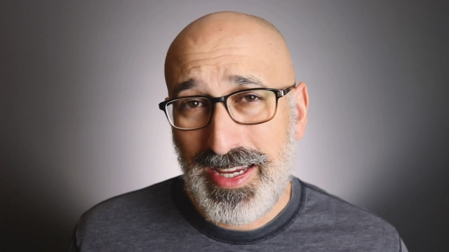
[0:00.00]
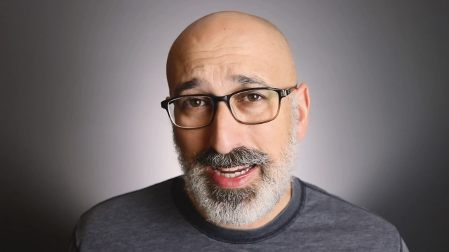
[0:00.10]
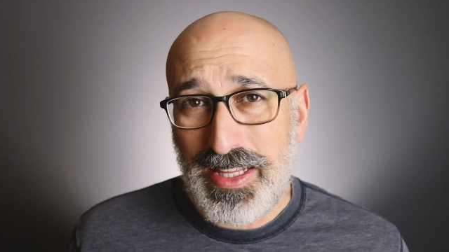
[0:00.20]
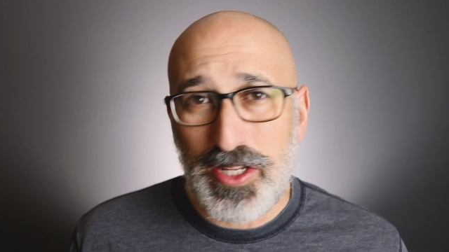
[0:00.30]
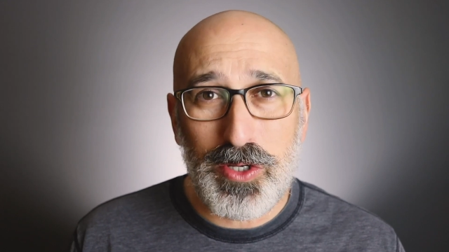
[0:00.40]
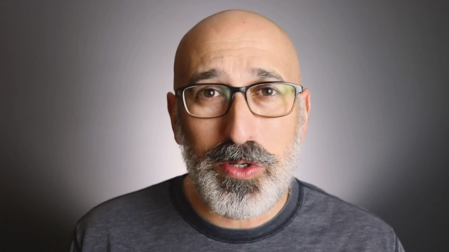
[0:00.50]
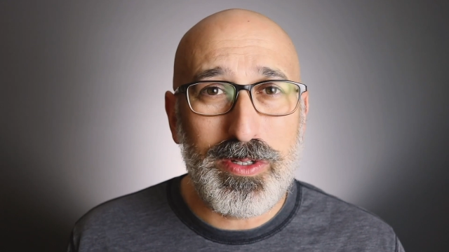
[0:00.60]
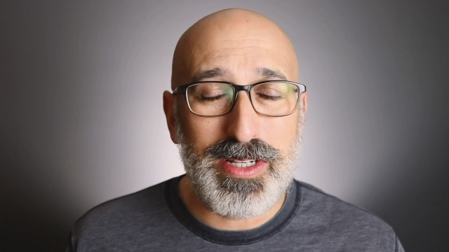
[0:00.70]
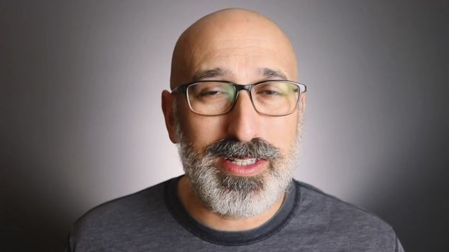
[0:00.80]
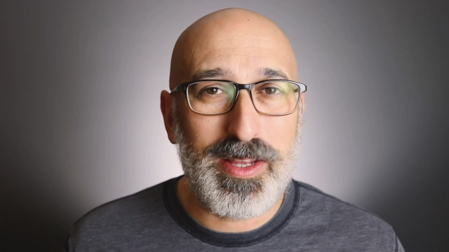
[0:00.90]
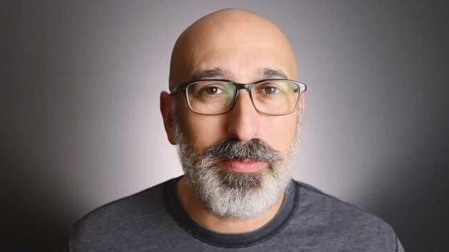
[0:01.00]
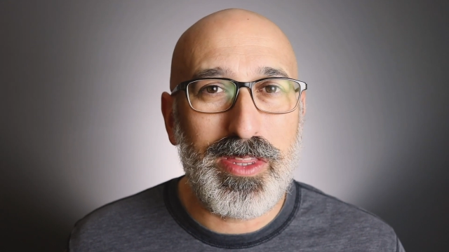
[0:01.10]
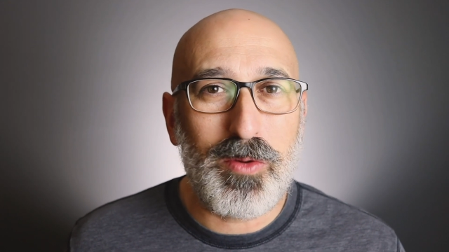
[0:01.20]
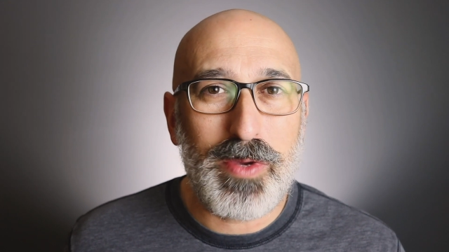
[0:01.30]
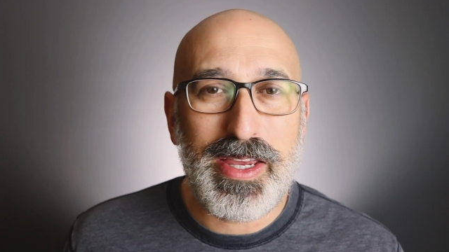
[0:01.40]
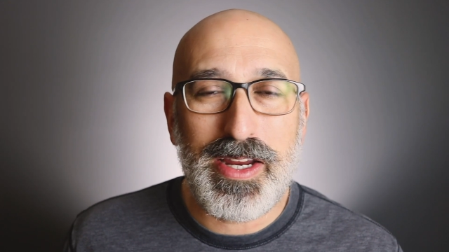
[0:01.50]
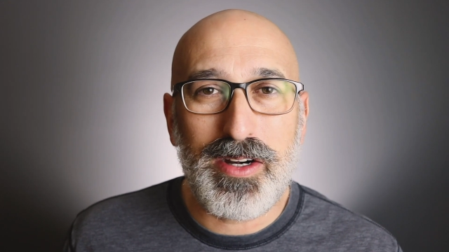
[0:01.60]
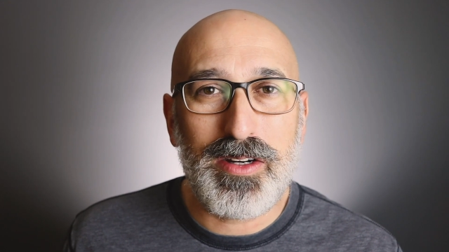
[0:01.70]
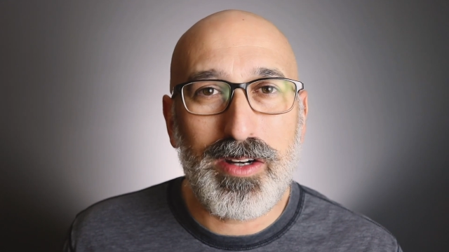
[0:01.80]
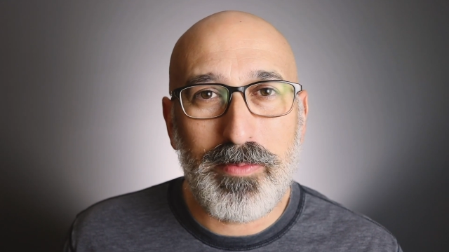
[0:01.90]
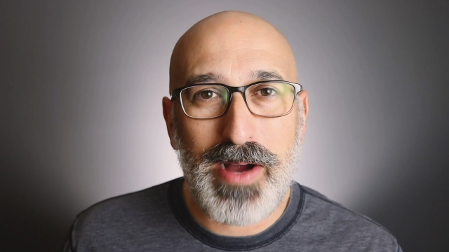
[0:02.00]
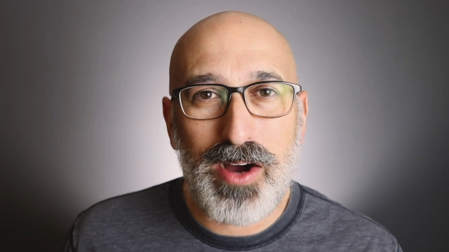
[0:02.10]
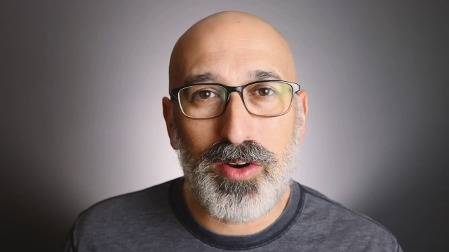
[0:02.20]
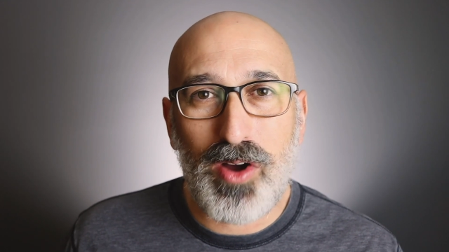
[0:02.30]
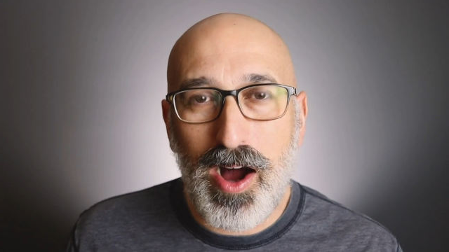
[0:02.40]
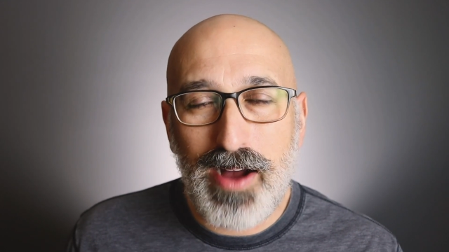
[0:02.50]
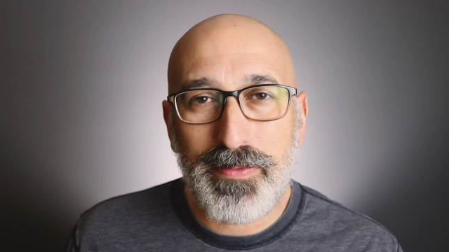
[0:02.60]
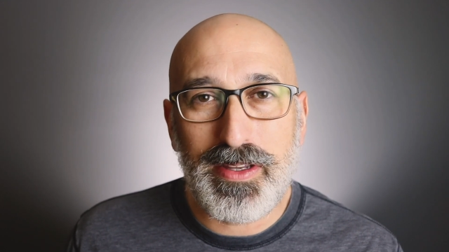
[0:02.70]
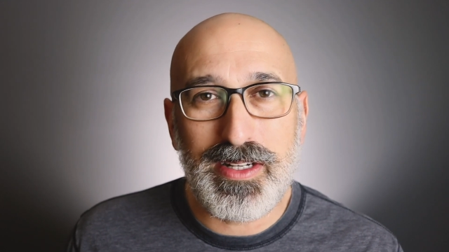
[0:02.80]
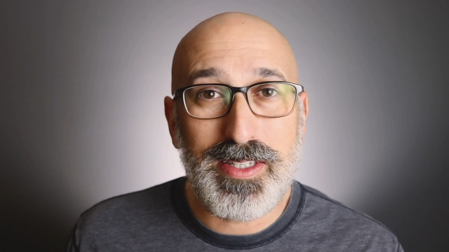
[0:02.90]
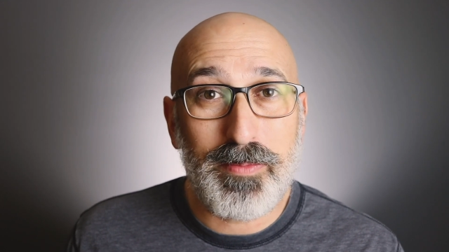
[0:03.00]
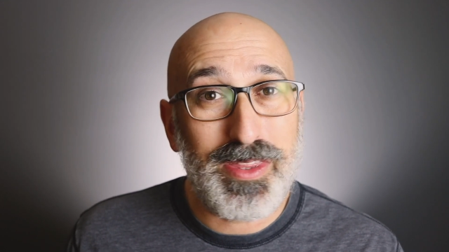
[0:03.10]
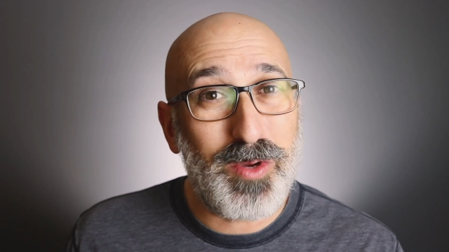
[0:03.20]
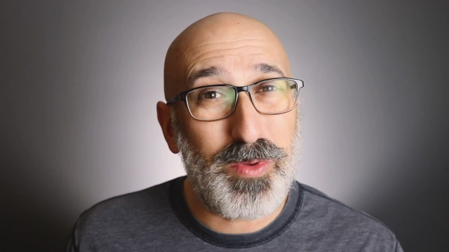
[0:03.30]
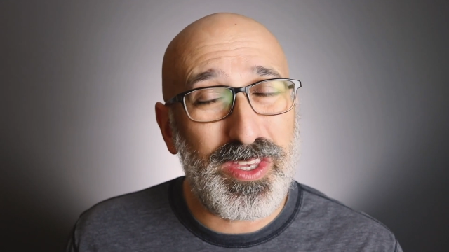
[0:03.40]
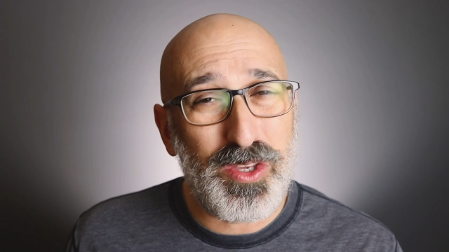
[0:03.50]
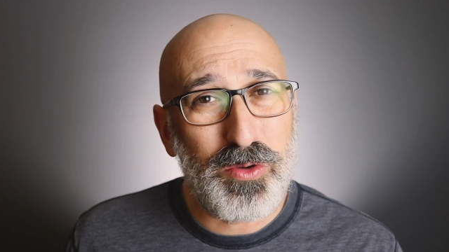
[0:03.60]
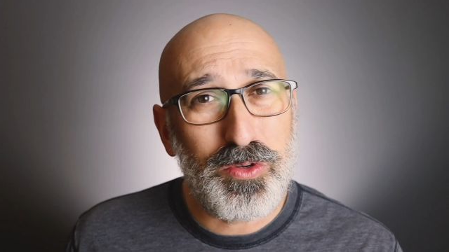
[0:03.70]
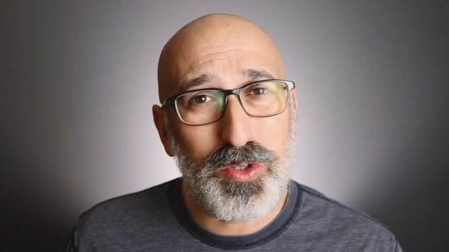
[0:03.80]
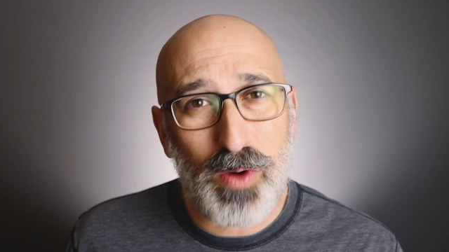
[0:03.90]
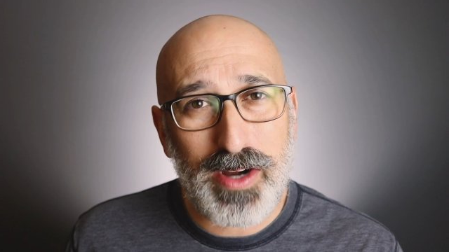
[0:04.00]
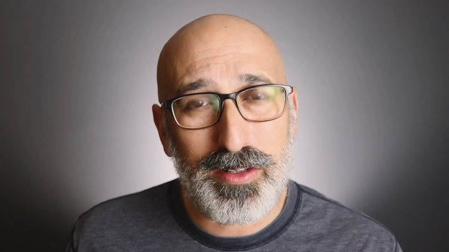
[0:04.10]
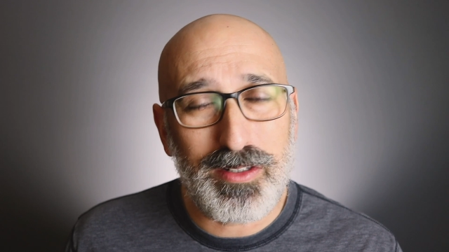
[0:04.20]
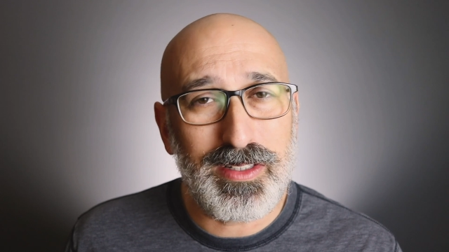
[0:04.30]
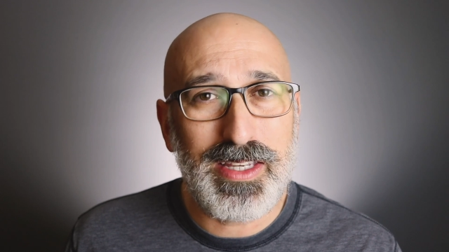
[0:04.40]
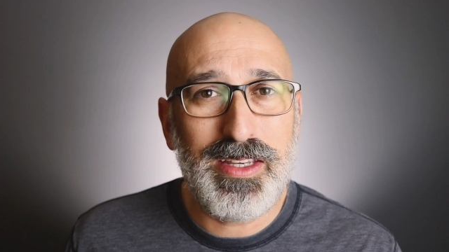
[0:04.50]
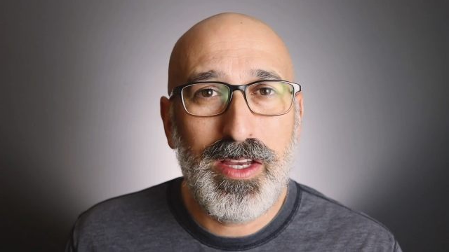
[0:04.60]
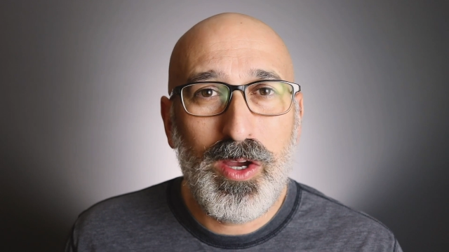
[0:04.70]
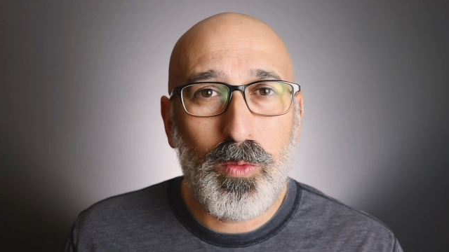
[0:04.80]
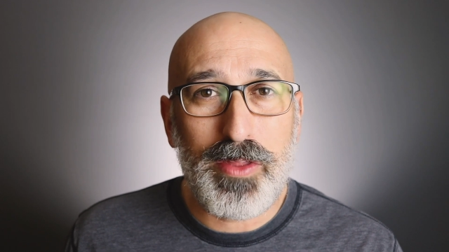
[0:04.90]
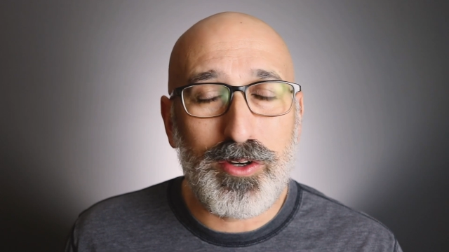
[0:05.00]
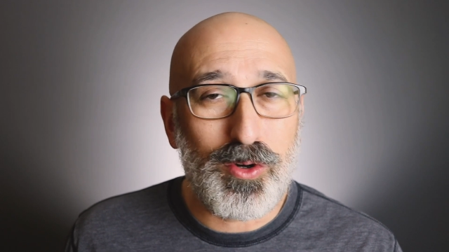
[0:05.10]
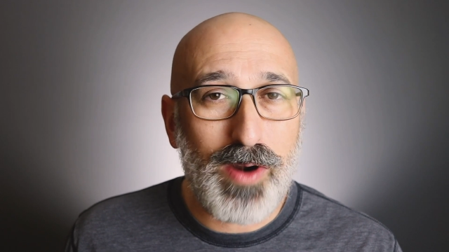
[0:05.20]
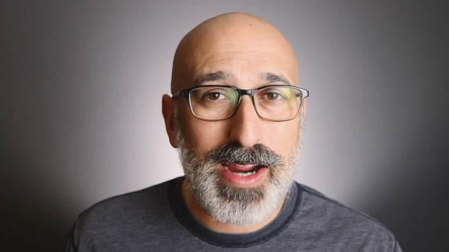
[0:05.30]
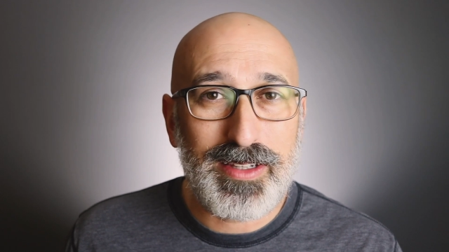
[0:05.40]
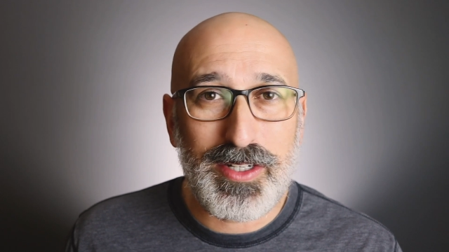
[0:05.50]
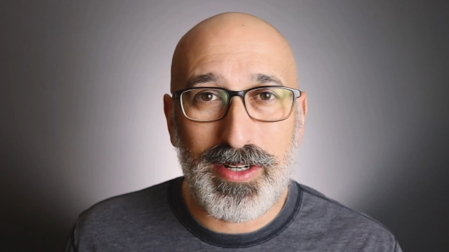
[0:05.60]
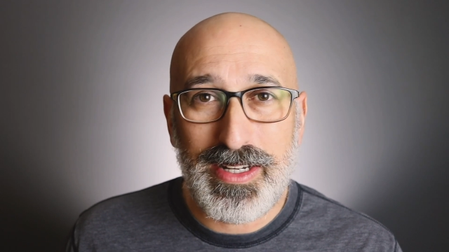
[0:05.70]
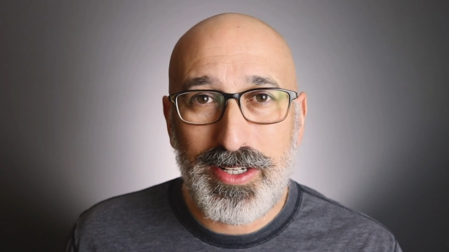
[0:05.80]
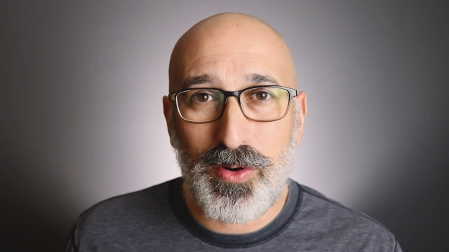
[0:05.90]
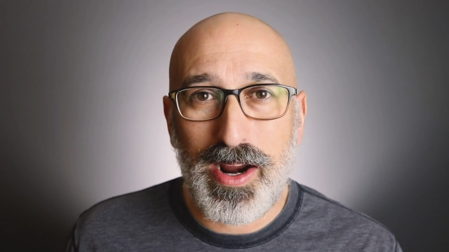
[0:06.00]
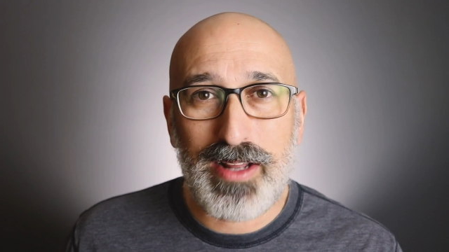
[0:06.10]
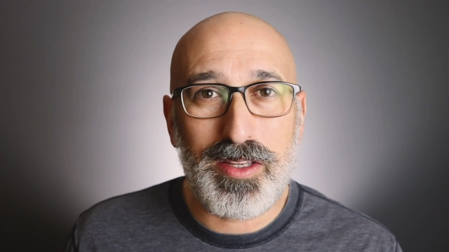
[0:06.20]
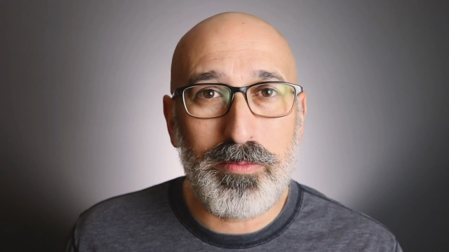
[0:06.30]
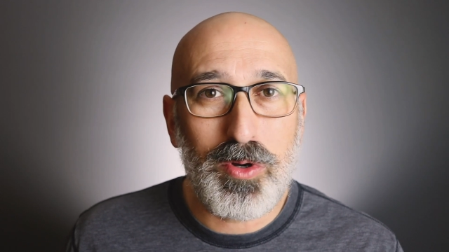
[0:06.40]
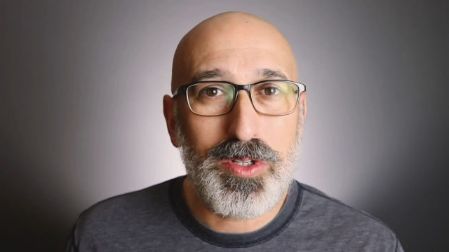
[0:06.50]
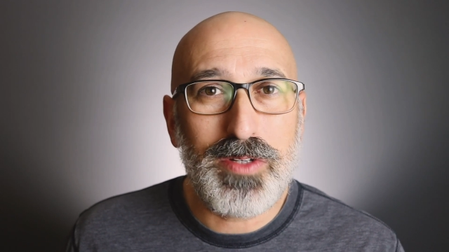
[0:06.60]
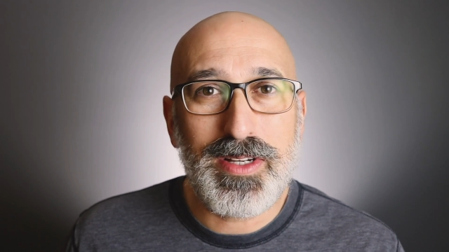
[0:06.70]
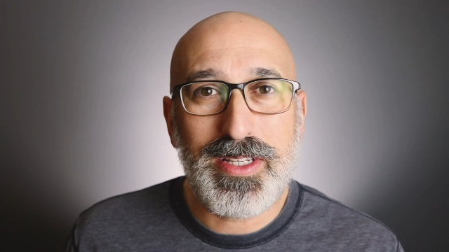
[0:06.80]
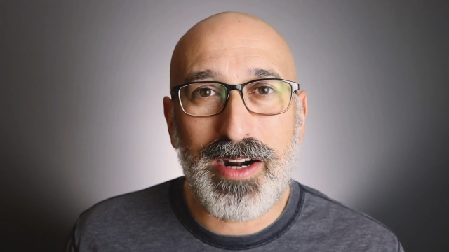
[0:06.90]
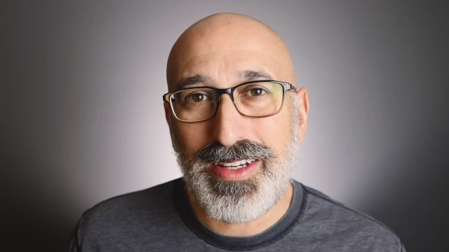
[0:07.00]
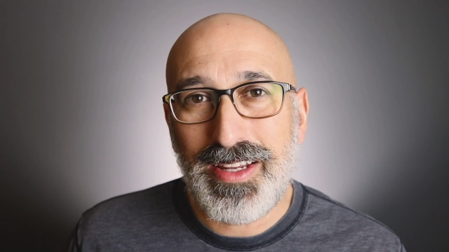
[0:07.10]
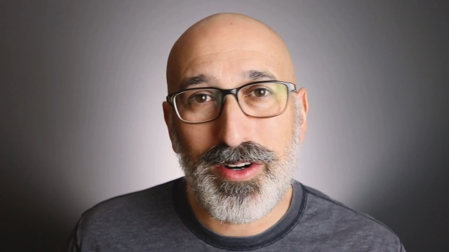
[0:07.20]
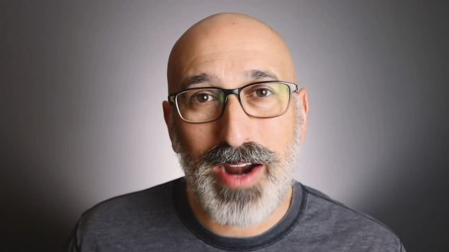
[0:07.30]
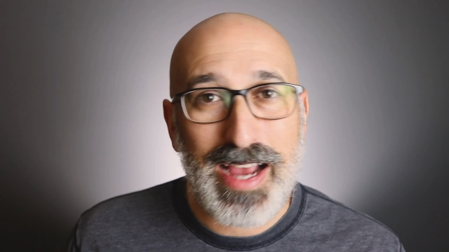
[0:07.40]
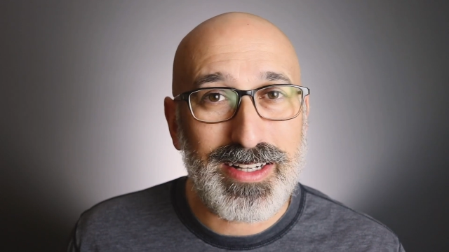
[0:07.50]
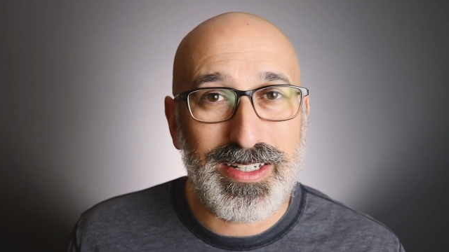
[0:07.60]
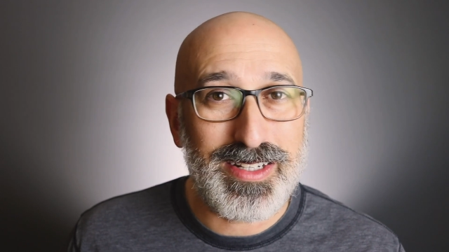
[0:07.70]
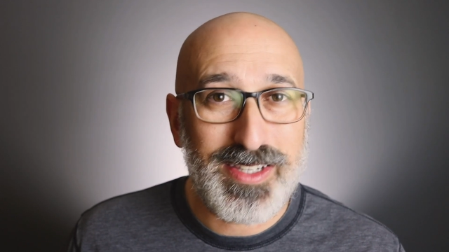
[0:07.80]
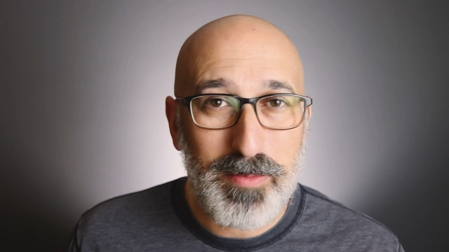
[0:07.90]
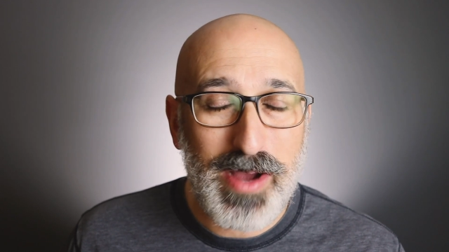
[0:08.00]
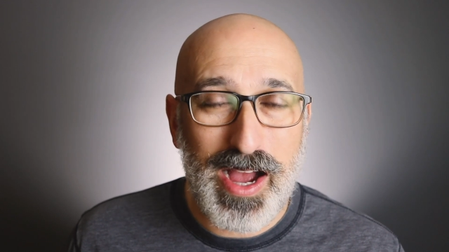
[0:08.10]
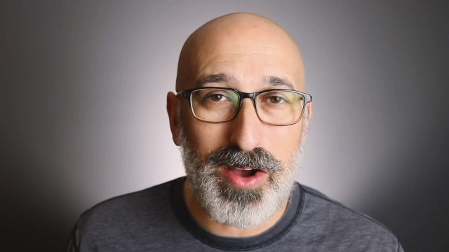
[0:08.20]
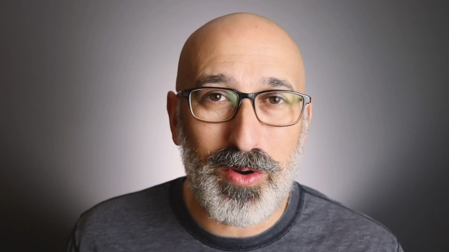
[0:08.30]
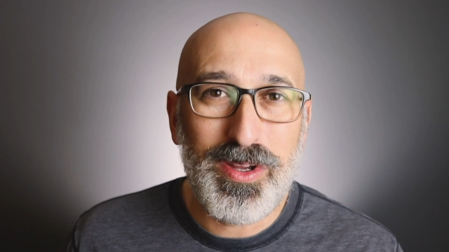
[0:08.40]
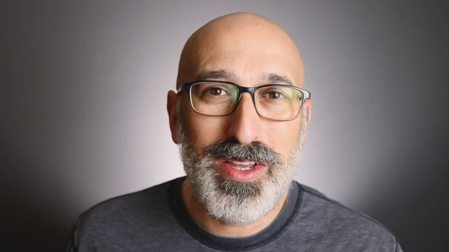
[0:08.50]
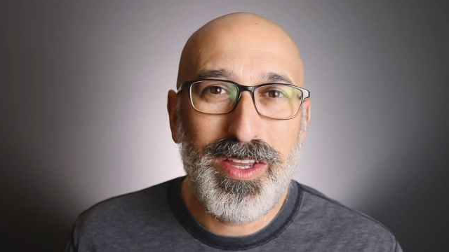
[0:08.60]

in the news. It's something that we hear about often. It's something that we use regularly, whether directly or indirectly. Most of us are interacting somehow